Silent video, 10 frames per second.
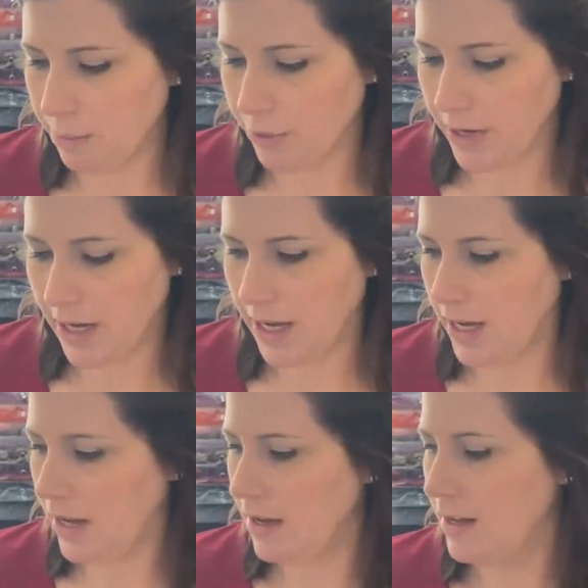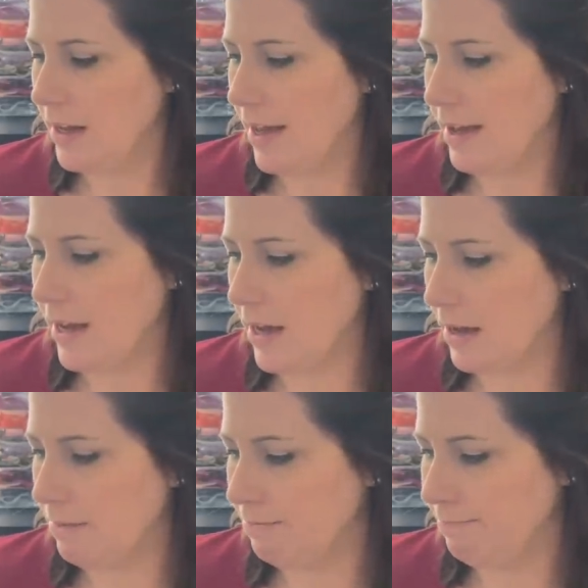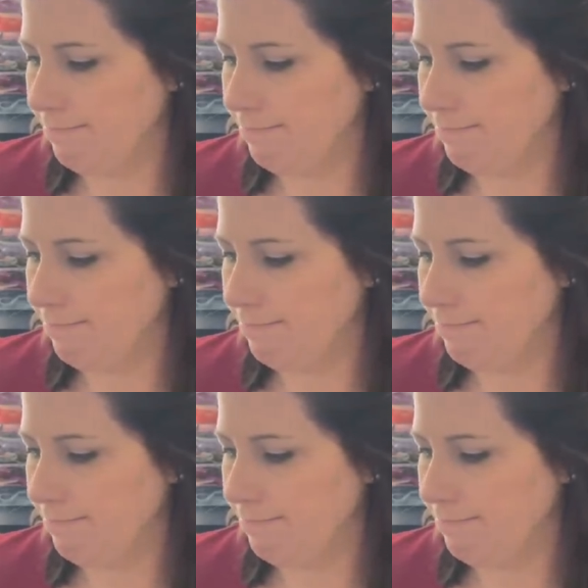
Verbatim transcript: pretty. Um,